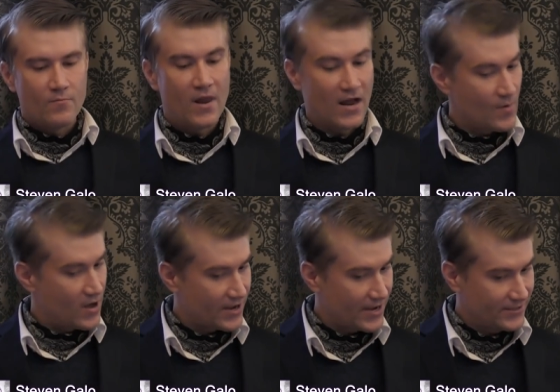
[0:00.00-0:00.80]
Black
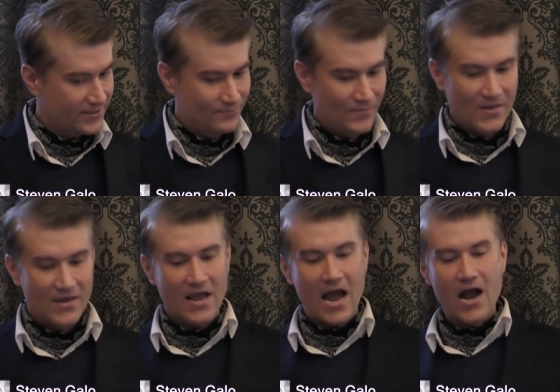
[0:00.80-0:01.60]
markets,
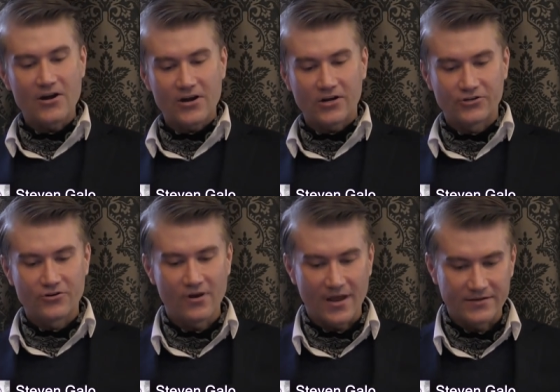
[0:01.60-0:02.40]

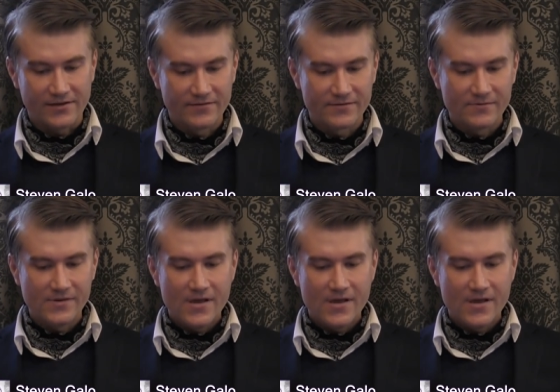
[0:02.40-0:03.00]
agricultural collectives,